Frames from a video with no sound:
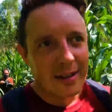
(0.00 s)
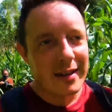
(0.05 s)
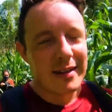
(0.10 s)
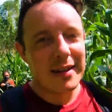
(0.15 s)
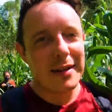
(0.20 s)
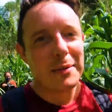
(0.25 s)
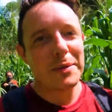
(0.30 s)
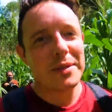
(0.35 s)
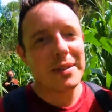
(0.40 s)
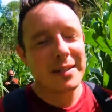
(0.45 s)

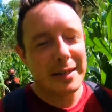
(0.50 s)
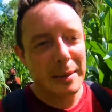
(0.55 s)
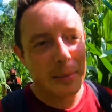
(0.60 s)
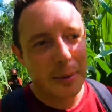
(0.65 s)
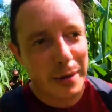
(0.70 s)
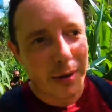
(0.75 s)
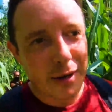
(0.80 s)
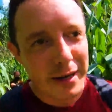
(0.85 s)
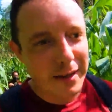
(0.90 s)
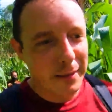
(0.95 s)
that would
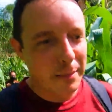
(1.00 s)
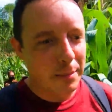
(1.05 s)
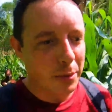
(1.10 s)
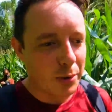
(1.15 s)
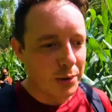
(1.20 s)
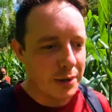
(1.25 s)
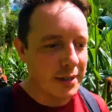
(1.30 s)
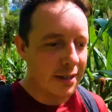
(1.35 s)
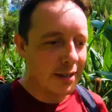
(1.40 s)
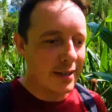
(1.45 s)
separate the
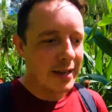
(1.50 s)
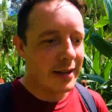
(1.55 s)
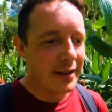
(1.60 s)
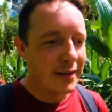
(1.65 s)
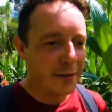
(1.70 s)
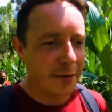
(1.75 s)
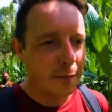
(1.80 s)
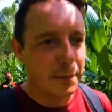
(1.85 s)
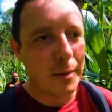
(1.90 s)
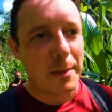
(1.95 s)
boys
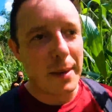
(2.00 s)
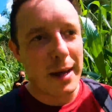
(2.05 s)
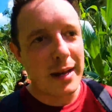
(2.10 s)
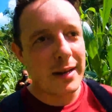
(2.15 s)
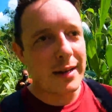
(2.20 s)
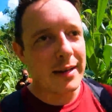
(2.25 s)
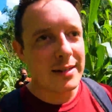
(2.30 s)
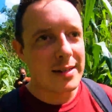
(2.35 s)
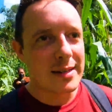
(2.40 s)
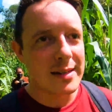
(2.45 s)
from the
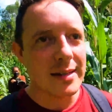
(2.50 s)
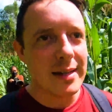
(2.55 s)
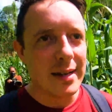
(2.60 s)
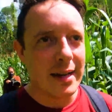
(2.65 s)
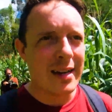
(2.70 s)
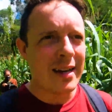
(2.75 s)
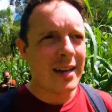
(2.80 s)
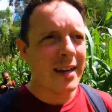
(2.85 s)
men, as they say,